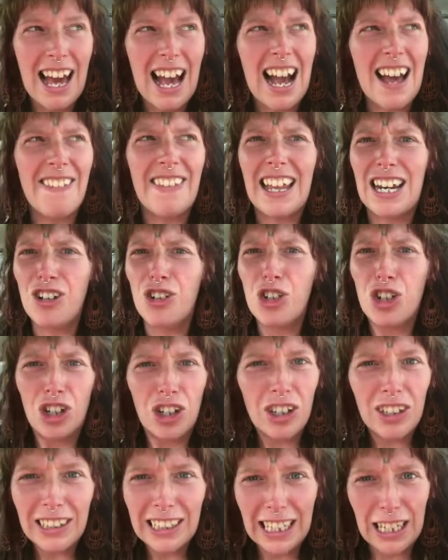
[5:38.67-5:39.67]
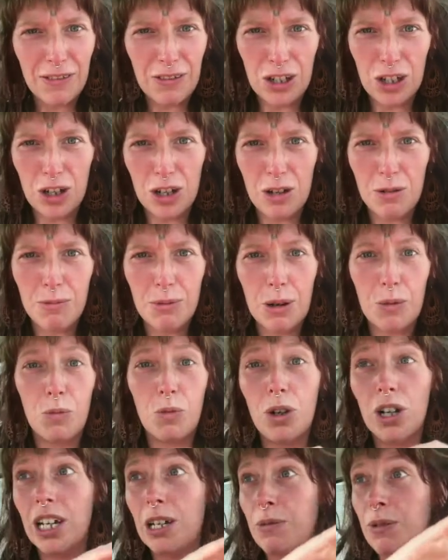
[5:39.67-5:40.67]
and then totally giving up and
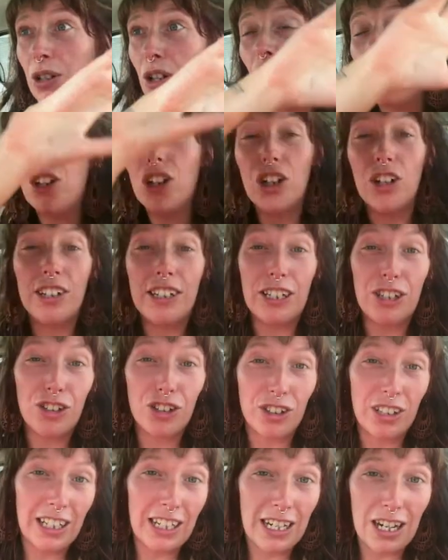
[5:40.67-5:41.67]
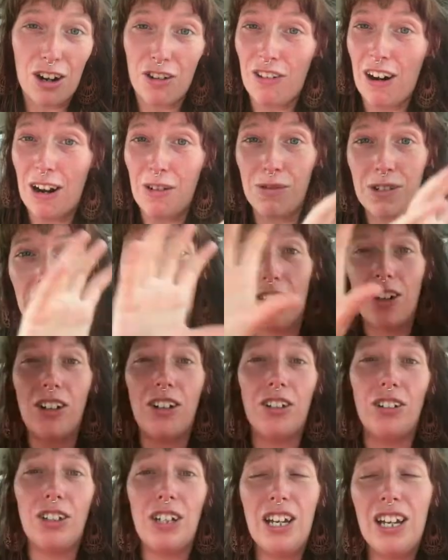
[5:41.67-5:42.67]
working with all the conditioning around it
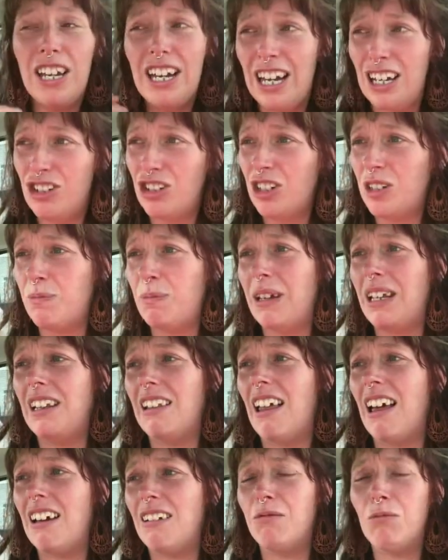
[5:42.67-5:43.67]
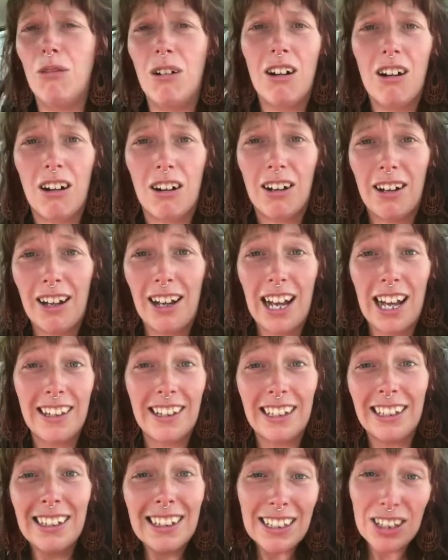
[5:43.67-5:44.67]
all and just being like, oh,
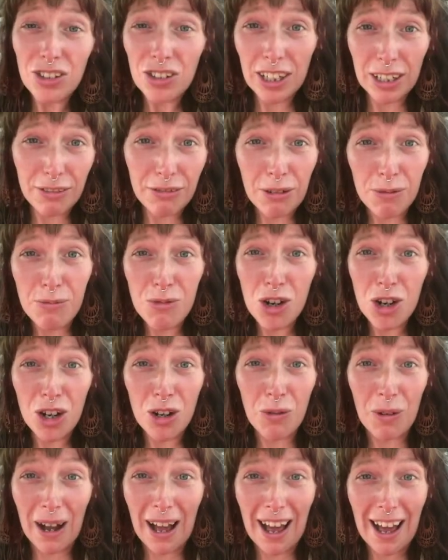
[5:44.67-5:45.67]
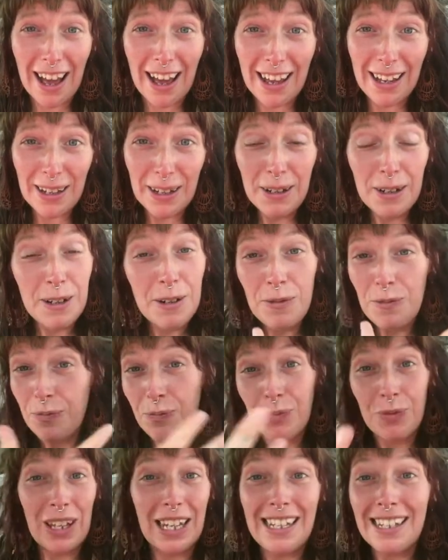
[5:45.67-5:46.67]
and then literally from nowhere
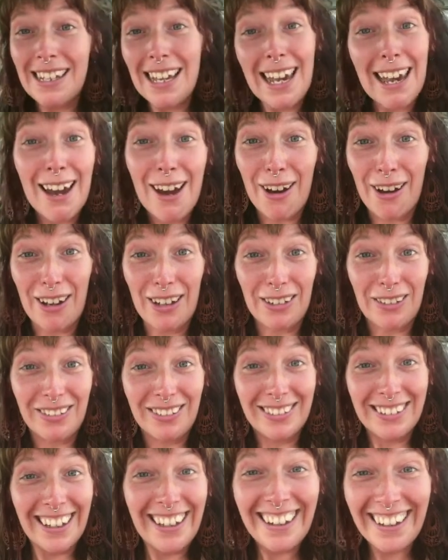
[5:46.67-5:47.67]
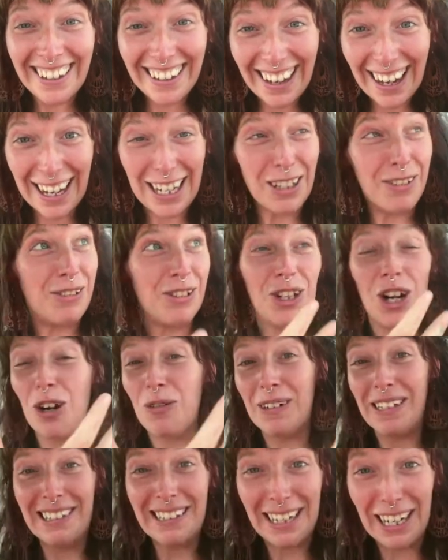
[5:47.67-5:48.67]
he's here. And he was
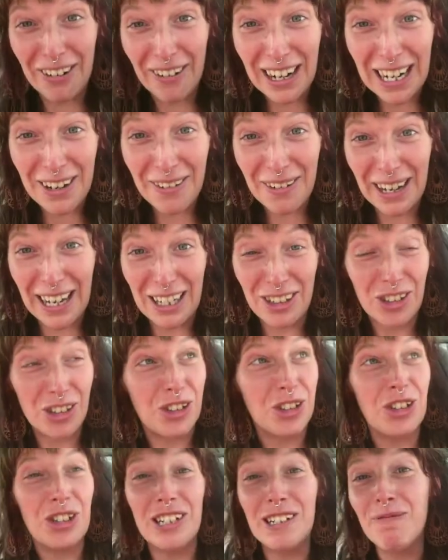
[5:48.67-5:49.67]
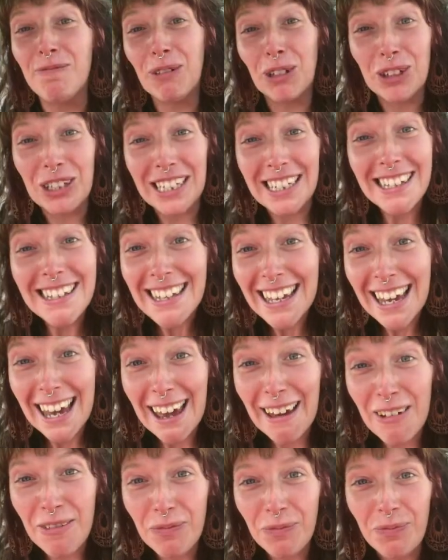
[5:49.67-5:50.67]
always here anyway, I just couldn't bloody
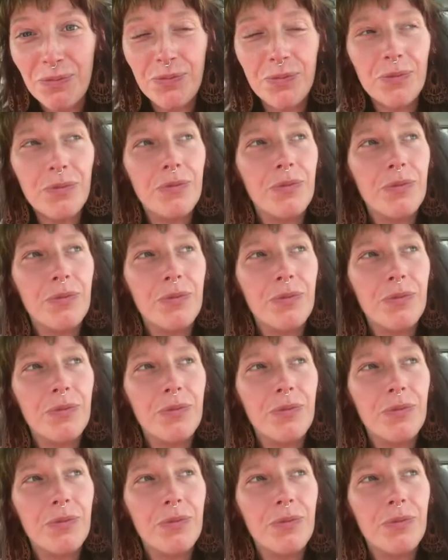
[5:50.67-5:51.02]
see him.